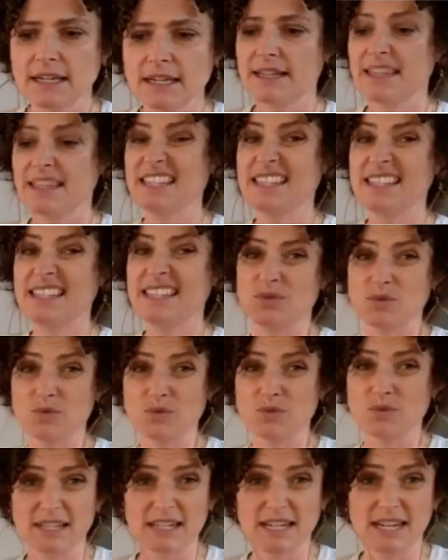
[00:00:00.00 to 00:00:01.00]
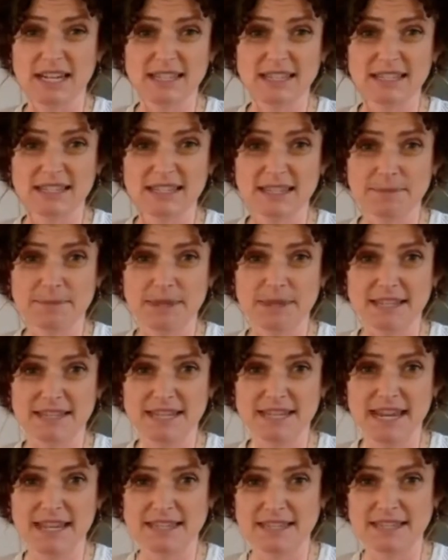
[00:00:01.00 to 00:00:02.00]
This is really nice because it
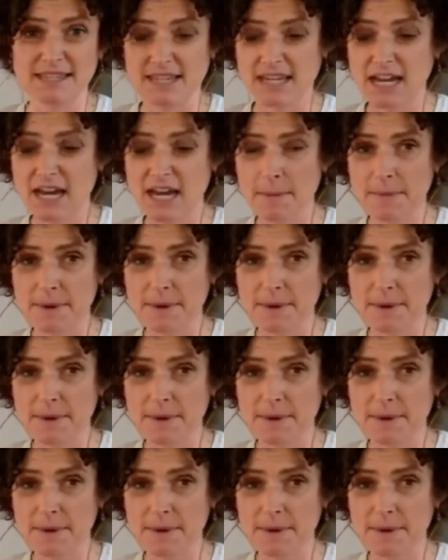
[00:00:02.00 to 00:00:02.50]
has the cup